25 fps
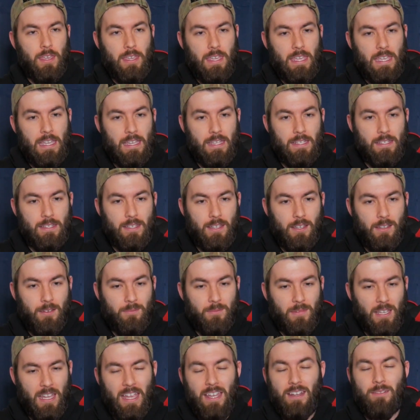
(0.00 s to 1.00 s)
And
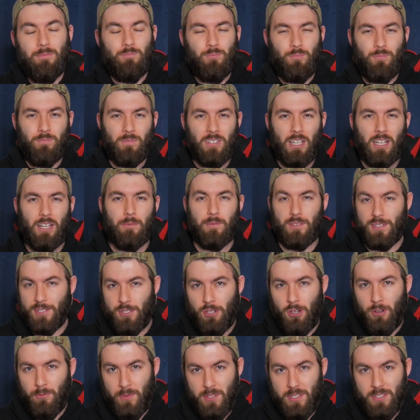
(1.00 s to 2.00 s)
I had kind of a
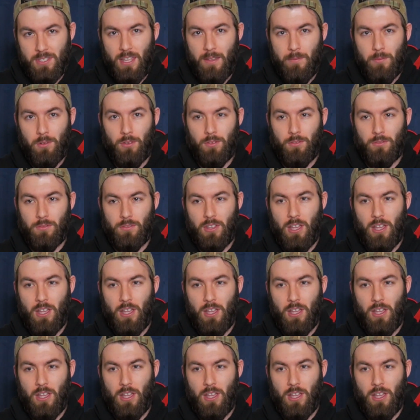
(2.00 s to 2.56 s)
surface level